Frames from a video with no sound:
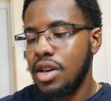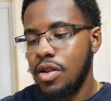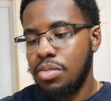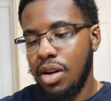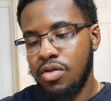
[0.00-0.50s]

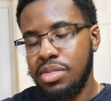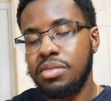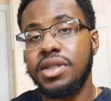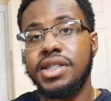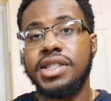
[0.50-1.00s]
You probably won't be
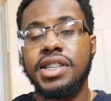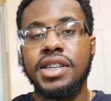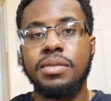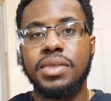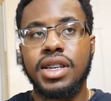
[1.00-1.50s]
able to see
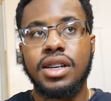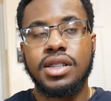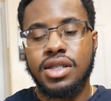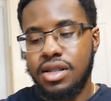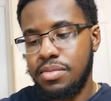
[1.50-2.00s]
it
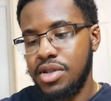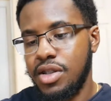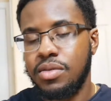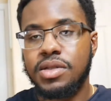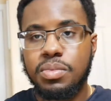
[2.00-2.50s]
because it's